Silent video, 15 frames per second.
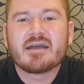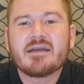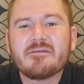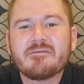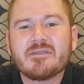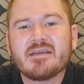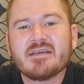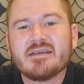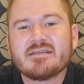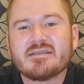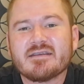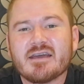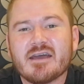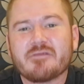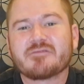If the
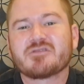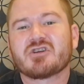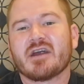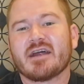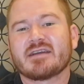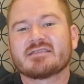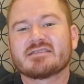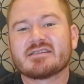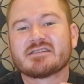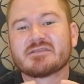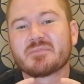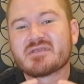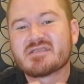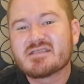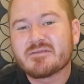ETF tracks a
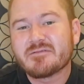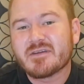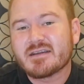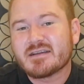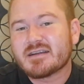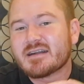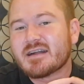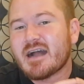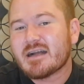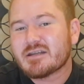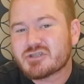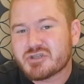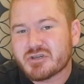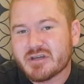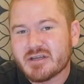specific
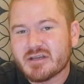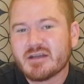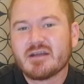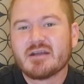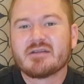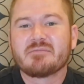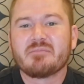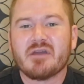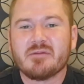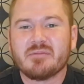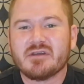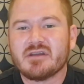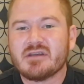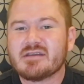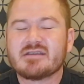country,
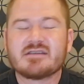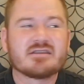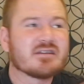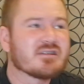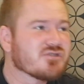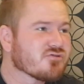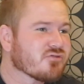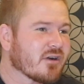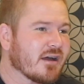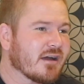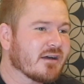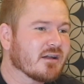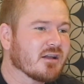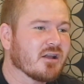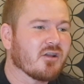maybe
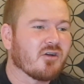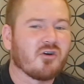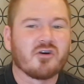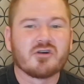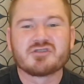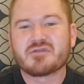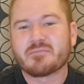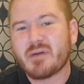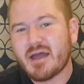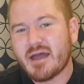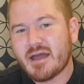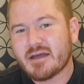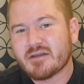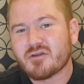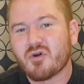Israel or
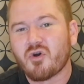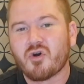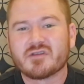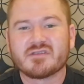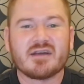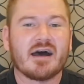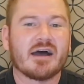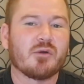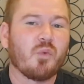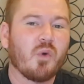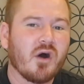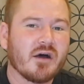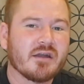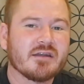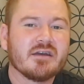Japan or
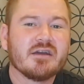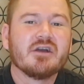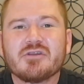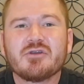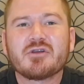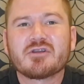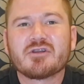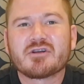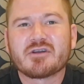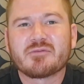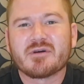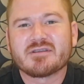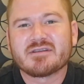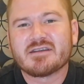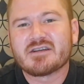Taiwan, you can look at
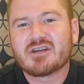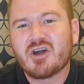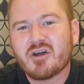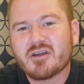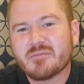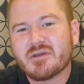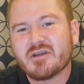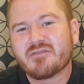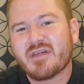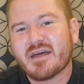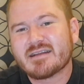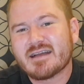what the economy of that